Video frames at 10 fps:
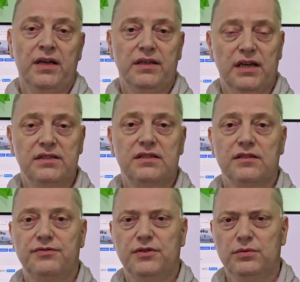Yes,
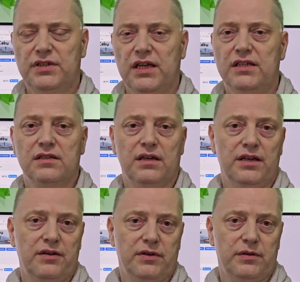a few days are
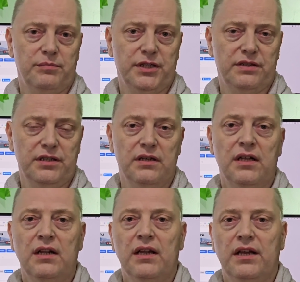never a big deal,
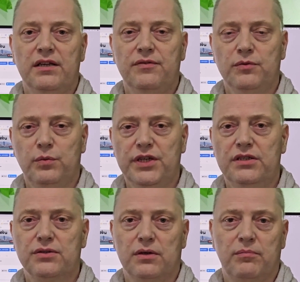and even
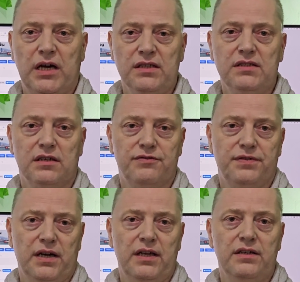weeks or months are
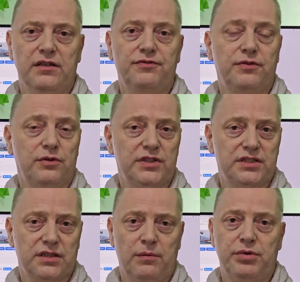fine if, for
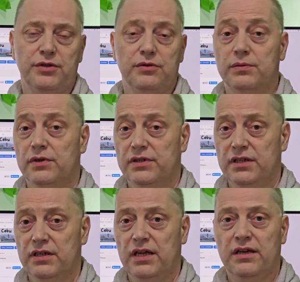example, you were
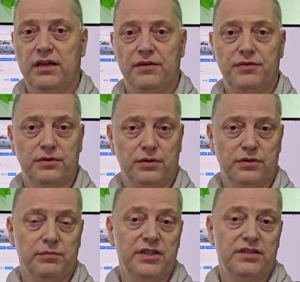ill and have the
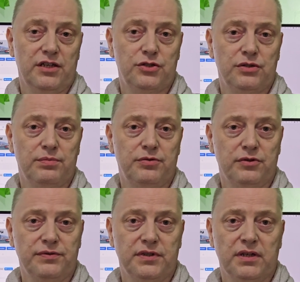documentation to
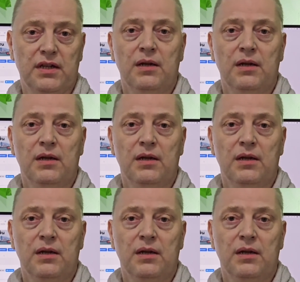prove it.